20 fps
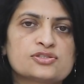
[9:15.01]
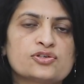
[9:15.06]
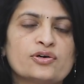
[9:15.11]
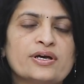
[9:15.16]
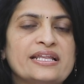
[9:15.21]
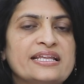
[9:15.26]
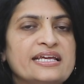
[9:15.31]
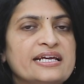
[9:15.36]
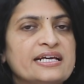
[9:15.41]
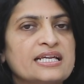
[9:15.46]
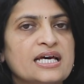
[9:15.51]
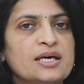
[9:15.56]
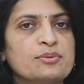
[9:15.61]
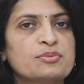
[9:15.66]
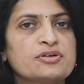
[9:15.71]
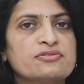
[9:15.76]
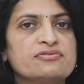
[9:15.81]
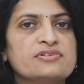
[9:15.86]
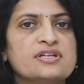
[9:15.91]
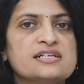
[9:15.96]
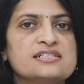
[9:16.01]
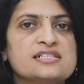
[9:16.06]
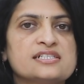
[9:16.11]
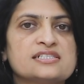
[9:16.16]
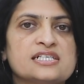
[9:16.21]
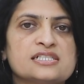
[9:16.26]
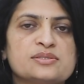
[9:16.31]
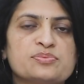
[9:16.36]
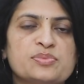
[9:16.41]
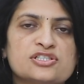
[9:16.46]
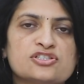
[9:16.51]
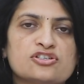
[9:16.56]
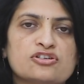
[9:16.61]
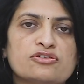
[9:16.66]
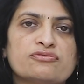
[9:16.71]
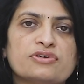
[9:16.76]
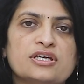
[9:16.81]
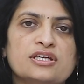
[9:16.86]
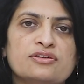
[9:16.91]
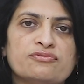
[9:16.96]
So anytime if there is a suspicion
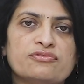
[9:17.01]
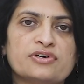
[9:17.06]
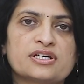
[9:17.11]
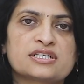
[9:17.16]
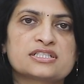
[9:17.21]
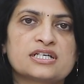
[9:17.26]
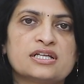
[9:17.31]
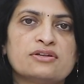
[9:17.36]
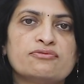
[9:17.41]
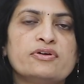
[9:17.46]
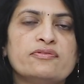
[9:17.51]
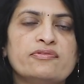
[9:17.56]
of an infection,